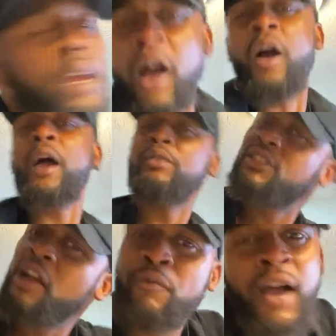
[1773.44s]
All right, well,
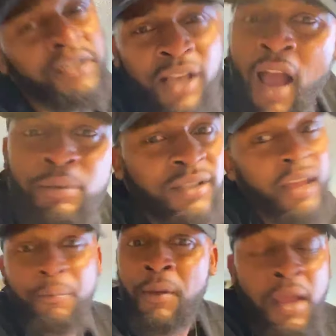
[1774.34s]
Chef VonSean will
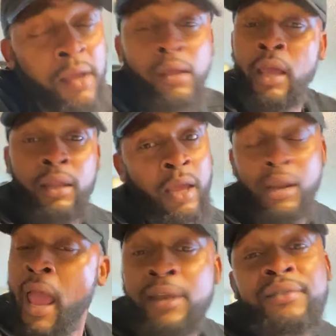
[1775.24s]
step in and
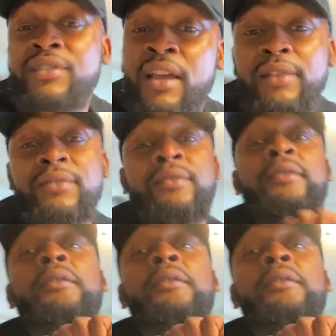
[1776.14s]
aid and assist.